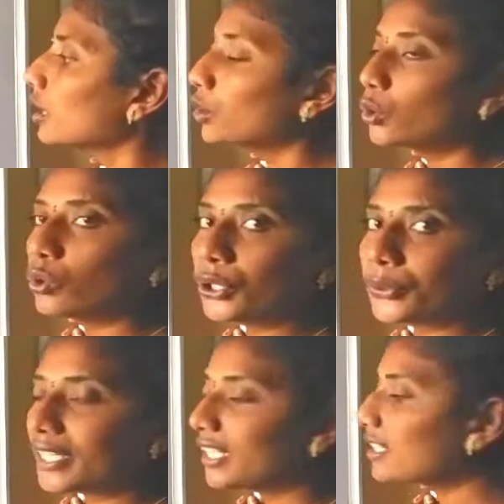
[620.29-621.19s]
two
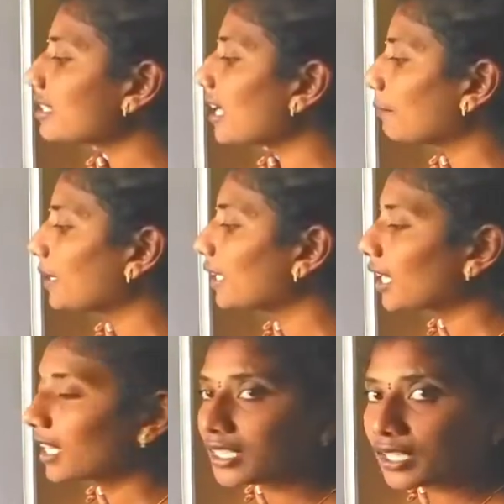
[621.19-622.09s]
ureters are being
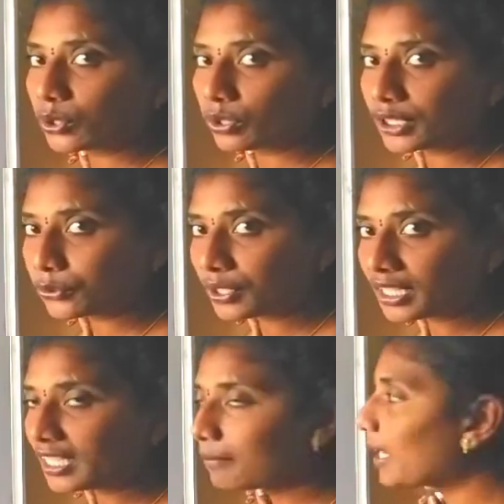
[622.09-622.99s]
connected to the
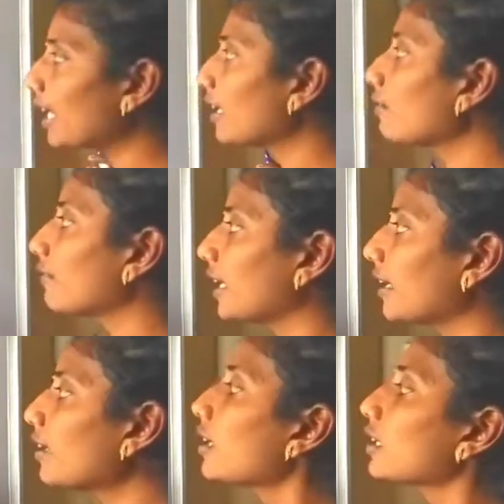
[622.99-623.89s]
urinary bladder
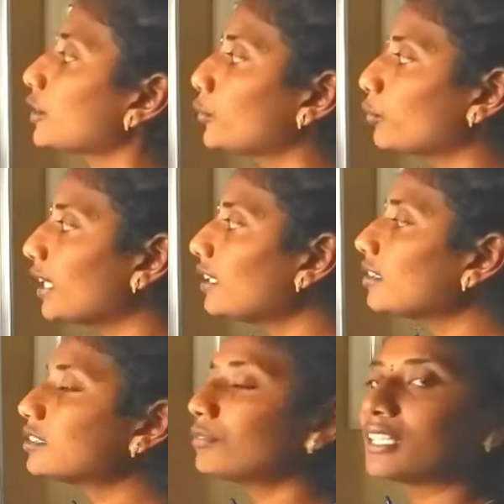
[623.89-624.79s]
where the
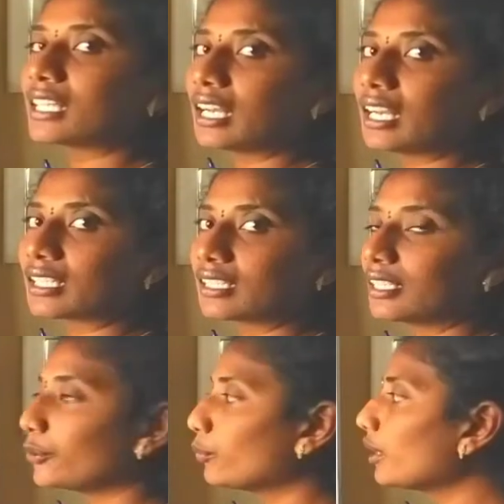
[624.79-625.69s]
ureters will collect the
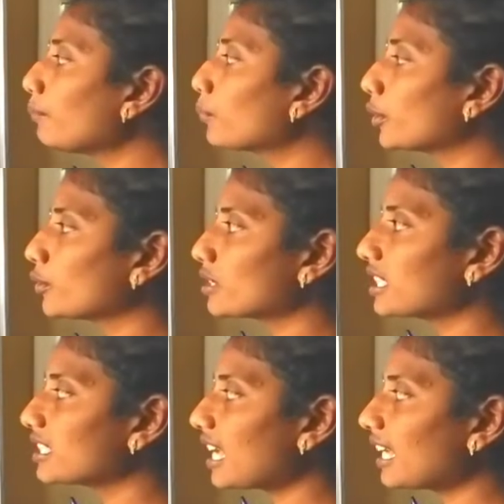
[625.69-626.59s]
urine produced
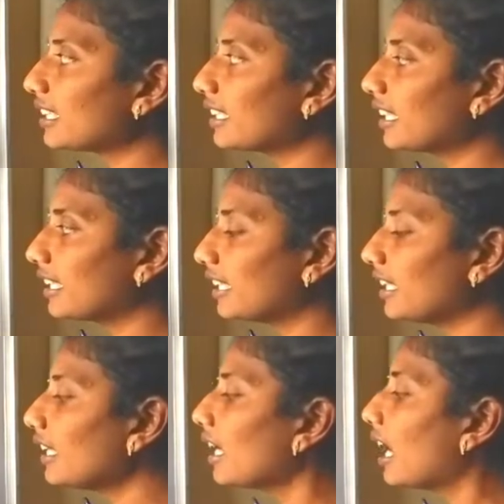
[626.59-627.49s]
inside the
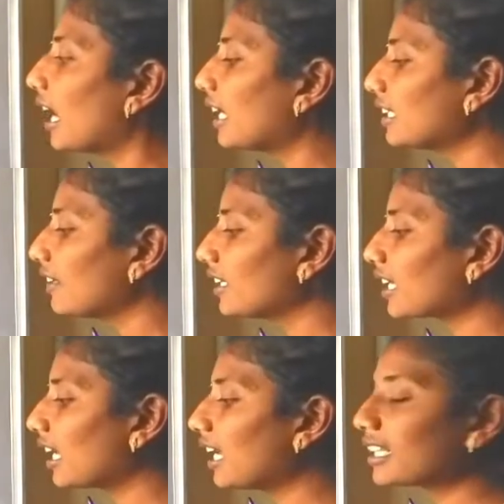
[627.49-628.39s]
kidney and they will
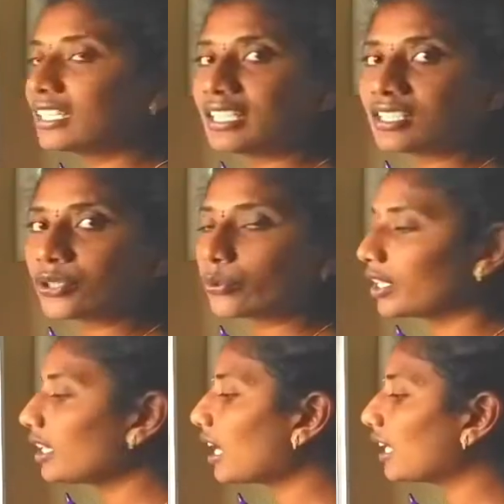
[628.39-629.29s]
collect this
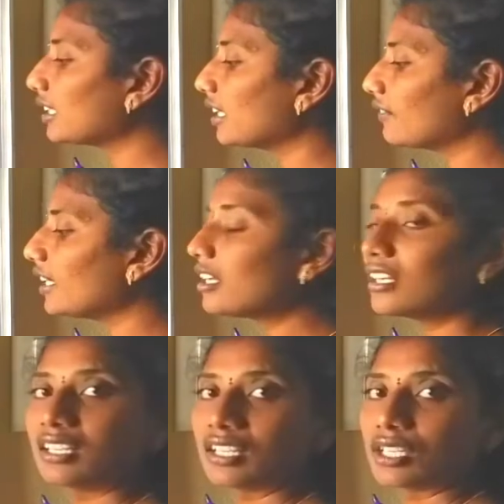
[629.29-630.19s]
urine and they will
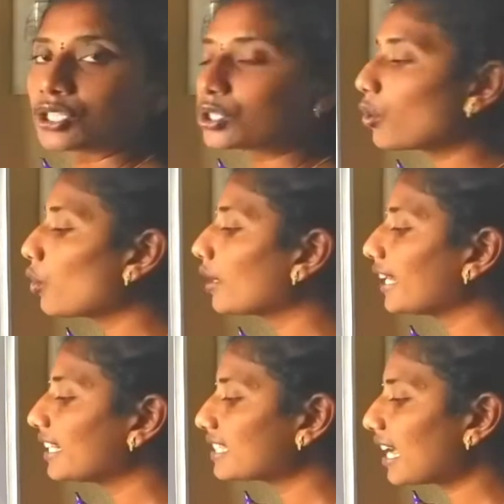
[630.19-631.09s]
store
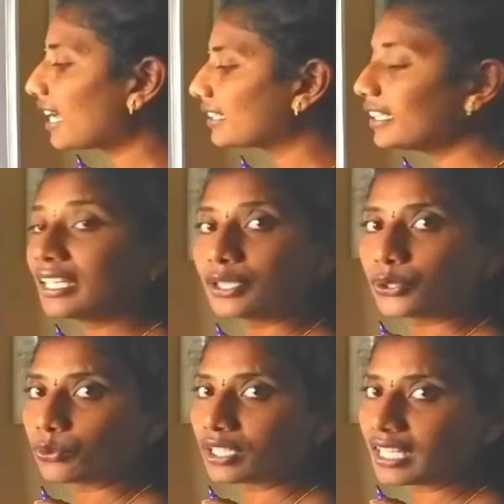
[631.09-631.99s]
inside the
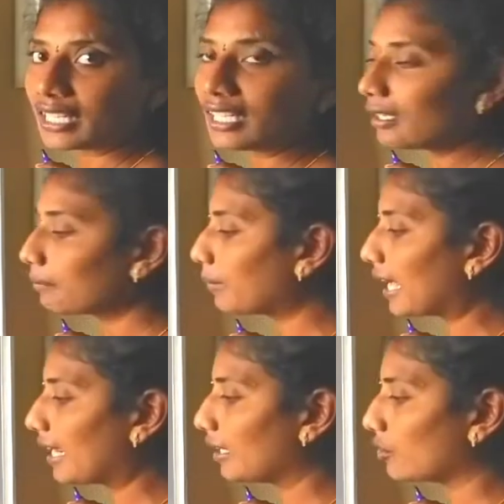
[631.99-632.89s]
urinary
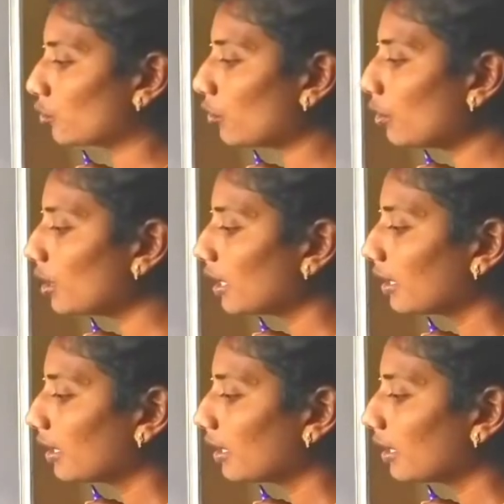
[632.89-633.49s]
bladder. So,